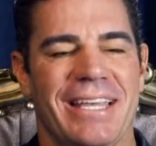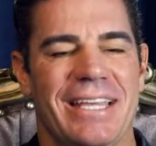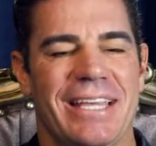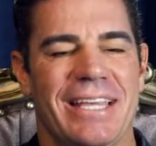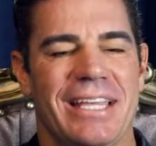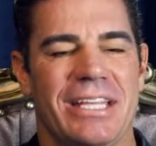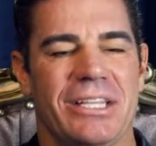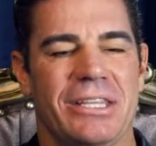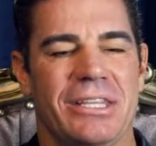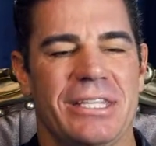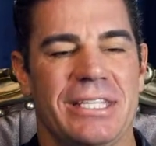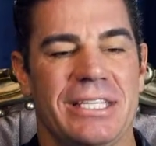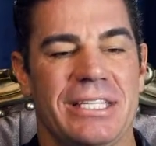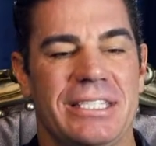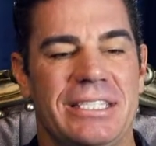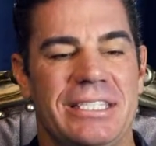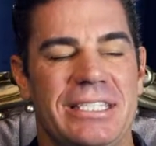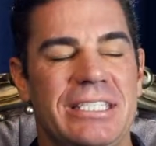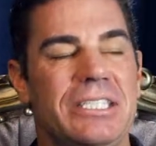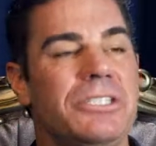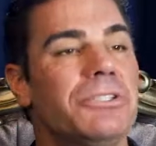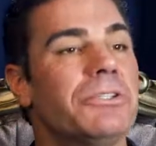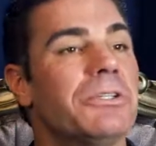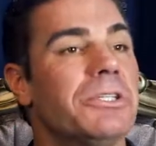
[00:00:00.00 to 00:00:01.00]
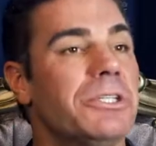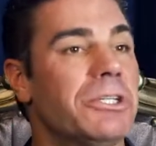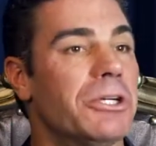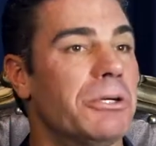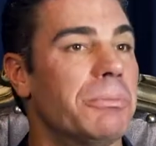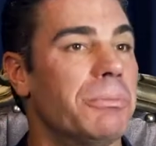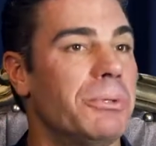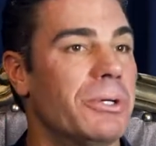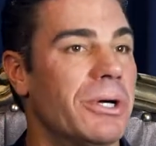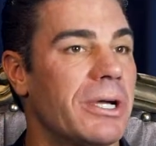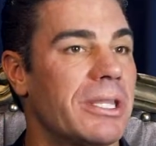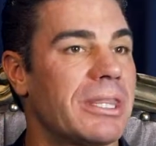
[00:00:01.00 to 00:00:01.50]
In the senior
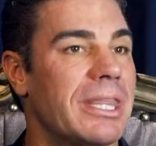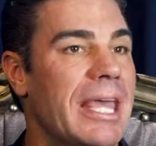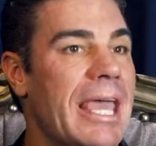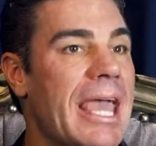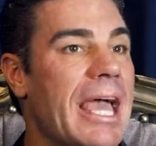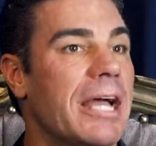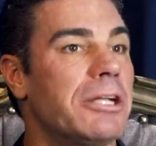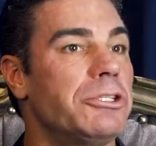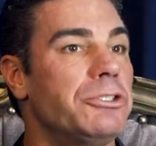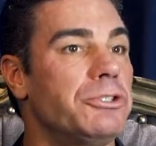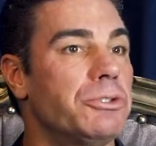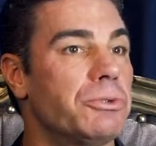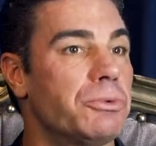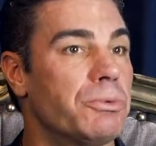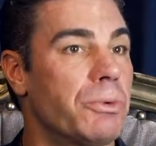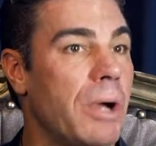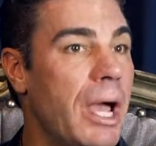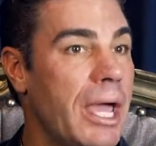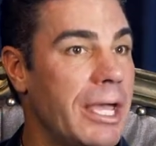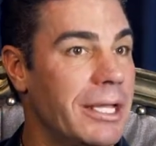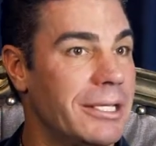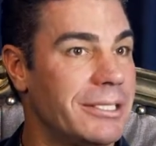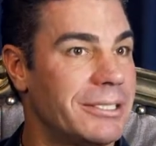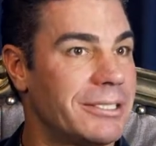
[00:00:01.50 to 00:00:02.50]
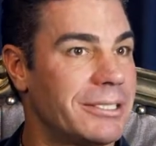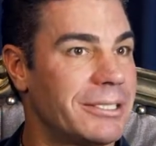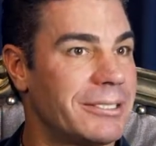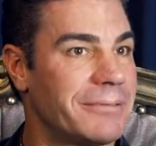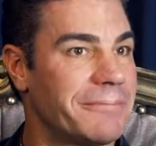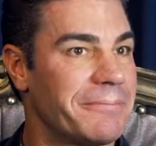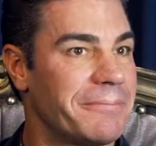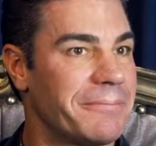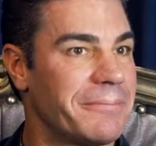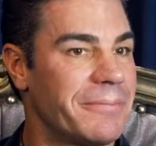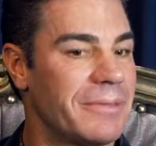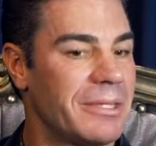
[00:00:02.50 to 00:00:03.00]
yearbook, they had you write
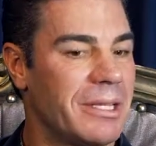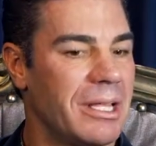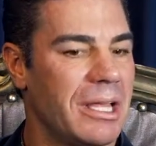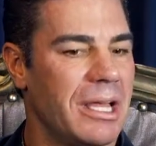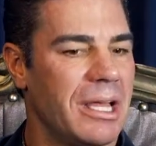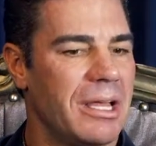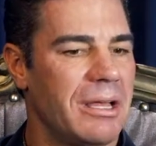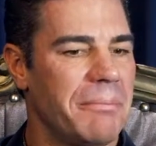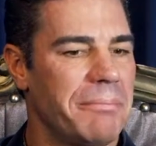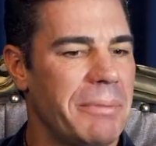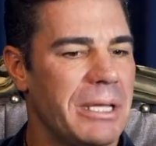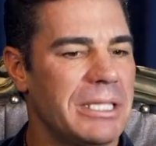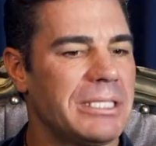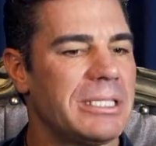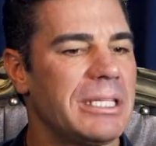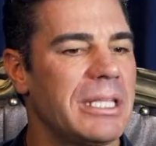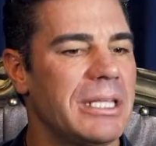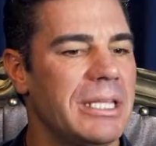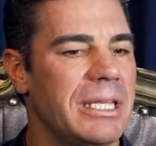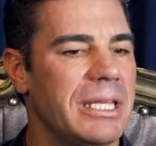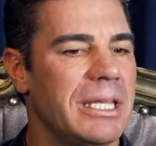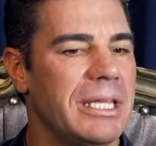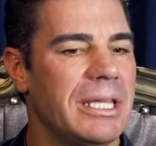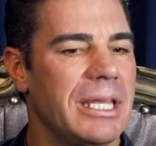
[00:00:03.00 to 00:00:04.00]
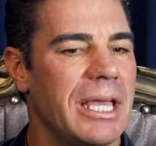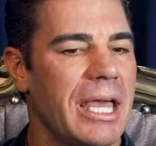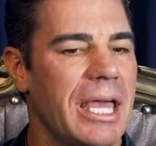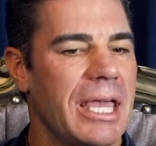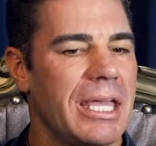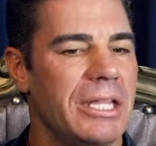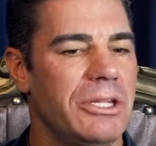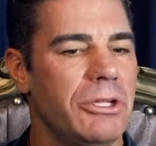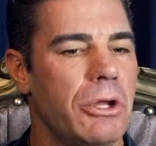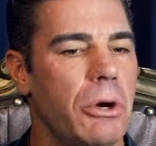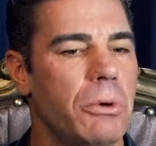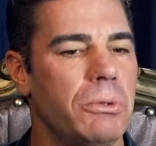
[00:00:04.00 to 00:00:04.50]
basically
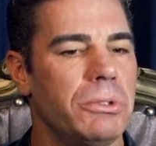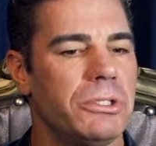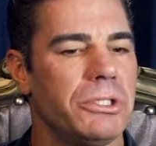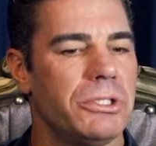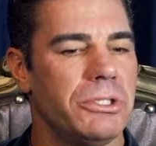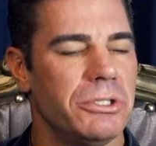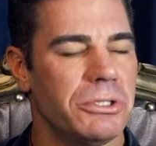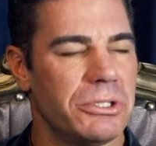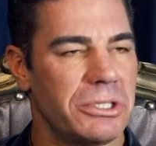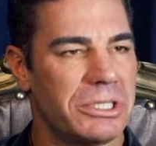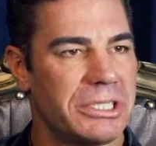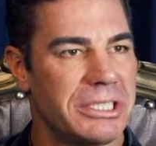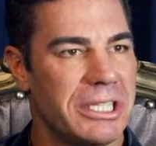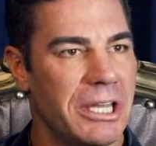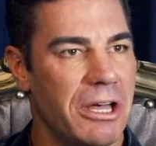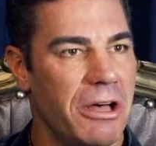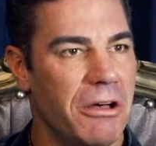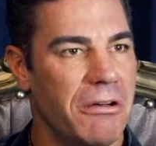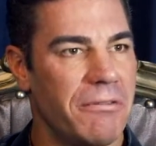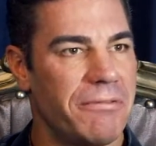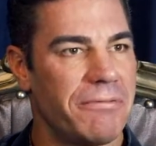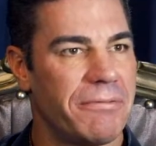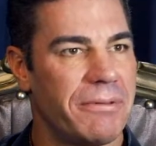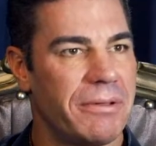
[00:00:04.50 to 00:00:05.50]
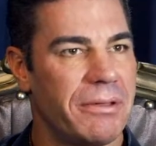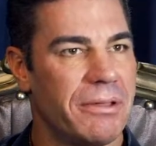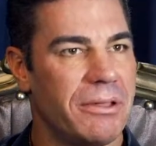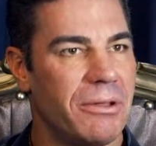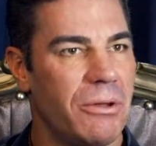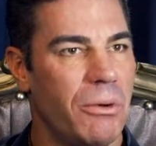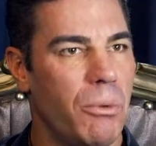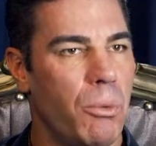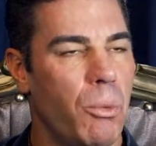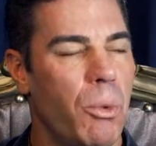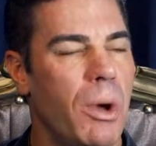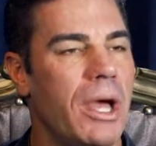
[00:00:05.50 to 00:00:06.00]
a note to yourself
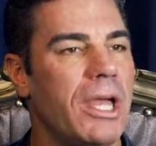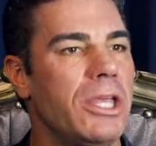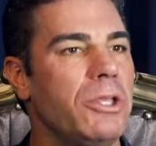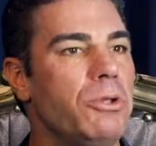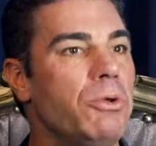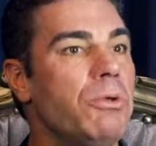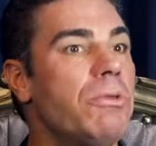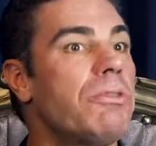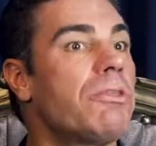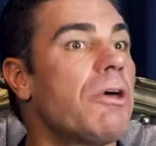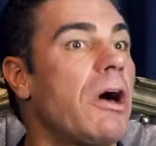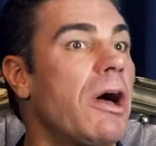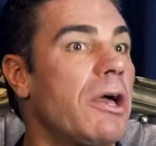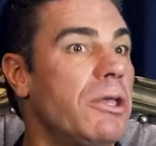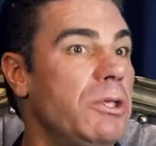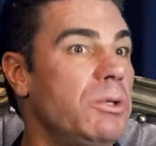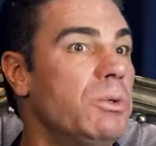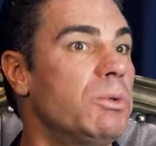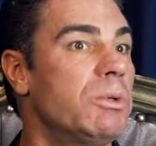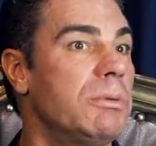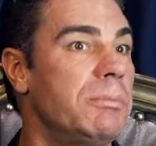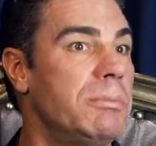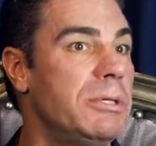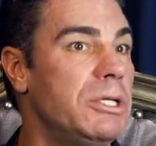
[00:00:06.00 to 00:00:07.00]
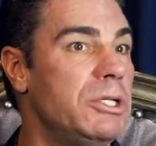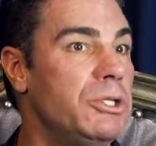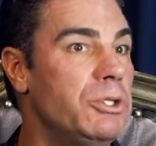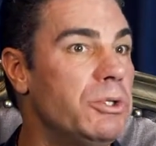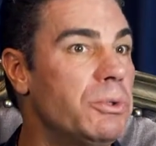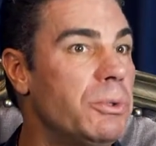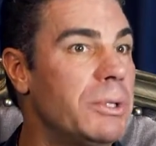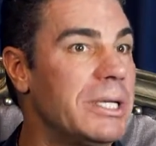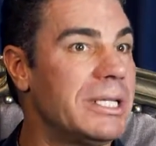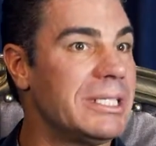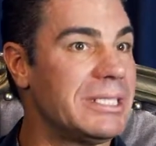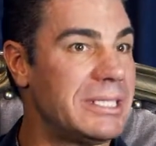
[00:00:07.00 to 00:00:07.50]
what you thought you would be
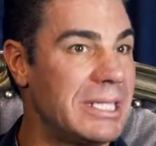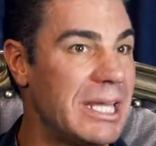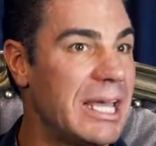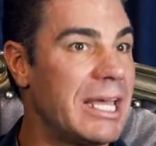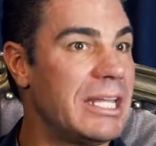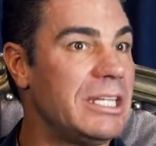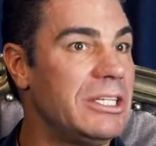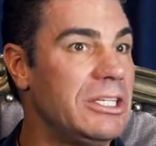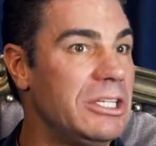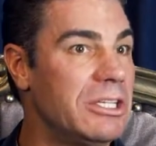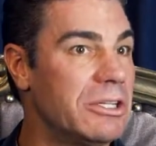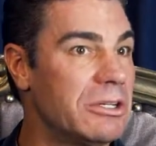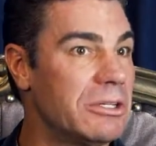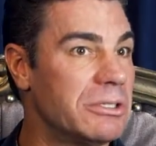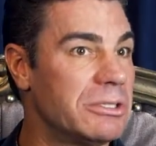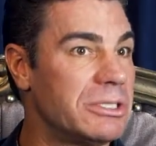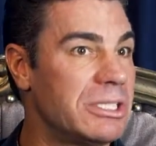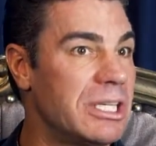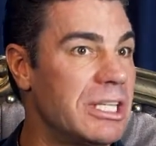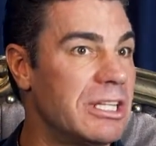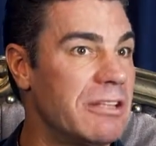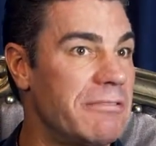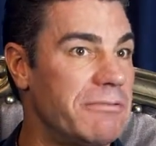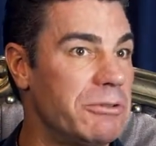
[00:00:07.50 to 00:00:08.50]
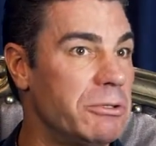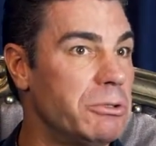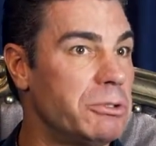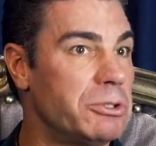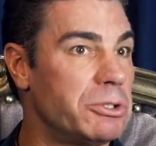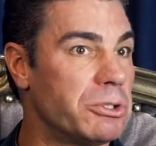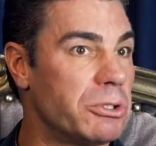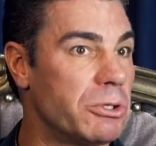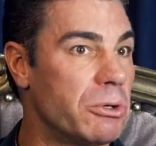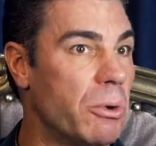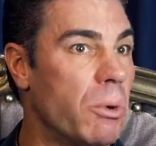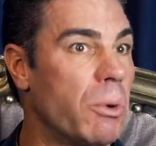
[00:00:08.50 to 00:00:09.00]
doing 10 years in the
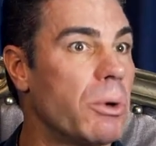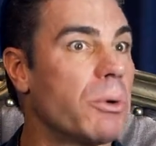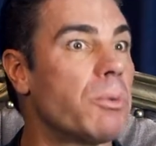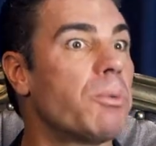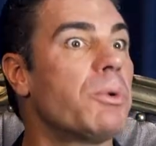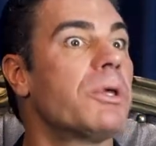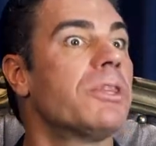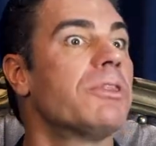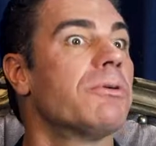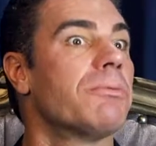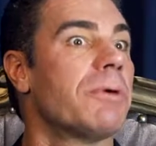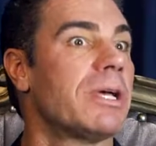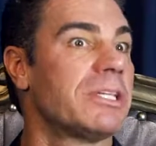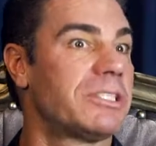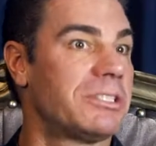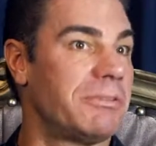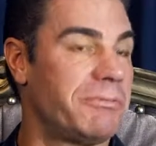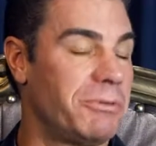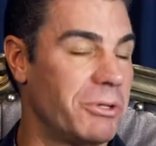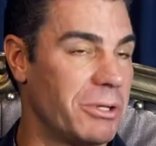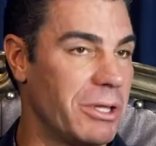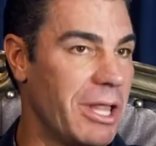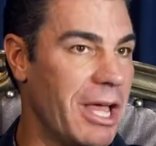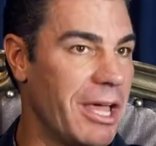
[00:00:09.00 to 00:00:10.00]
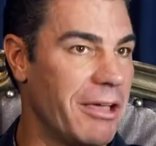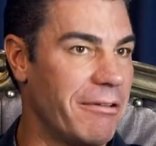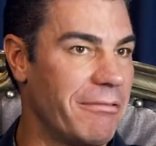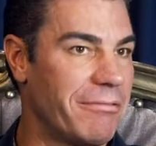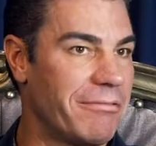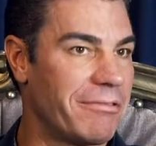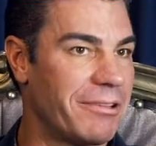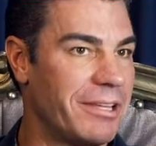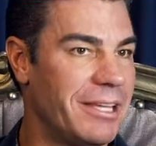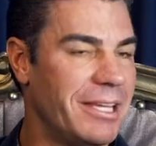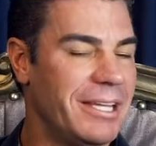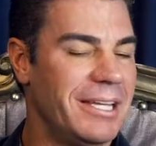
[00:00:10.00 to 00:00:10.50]
future or with the rest of your
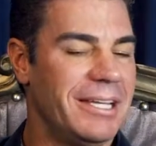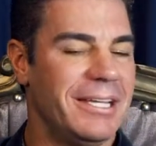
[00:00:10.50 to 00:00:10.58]
life.